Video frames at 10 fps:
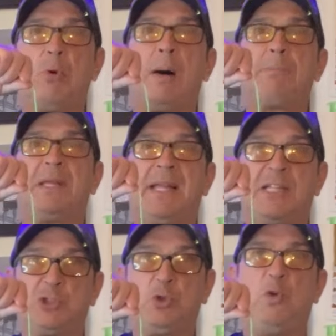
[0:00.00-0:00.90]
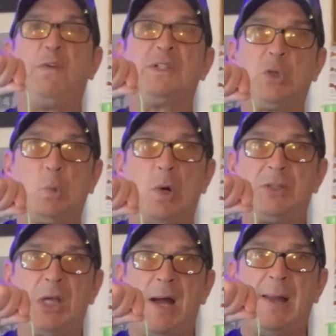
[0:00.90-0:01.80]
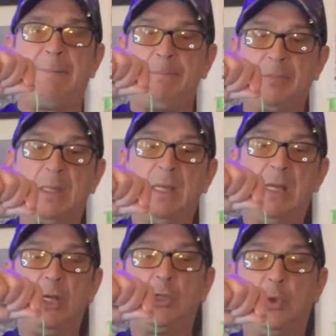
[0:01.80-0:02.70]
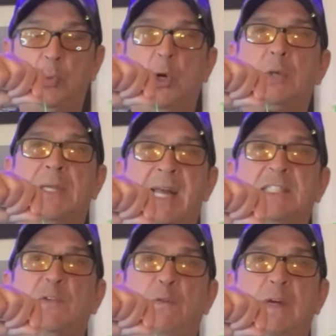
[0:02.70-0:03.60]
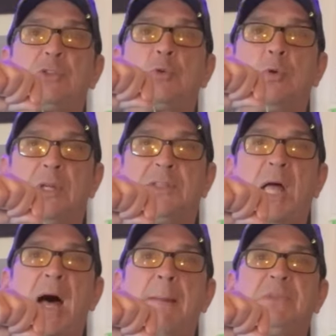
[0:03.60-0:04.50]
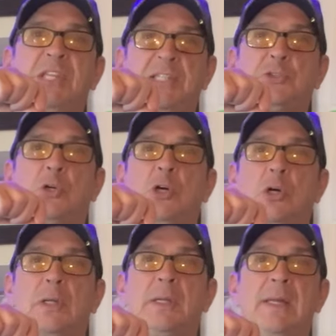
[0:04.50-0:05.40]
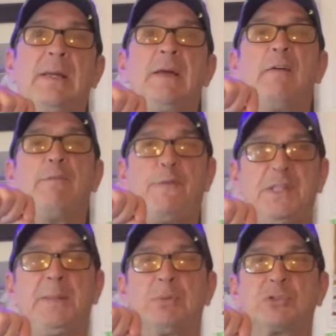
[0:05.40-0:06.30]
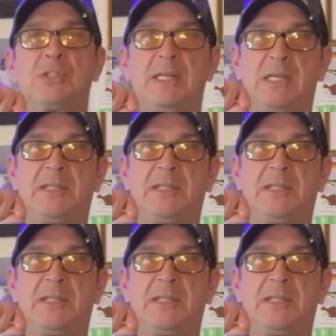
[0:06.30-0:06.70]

up and catch 2 fish at one time. You will catch fish on the top teaser hook 50% of the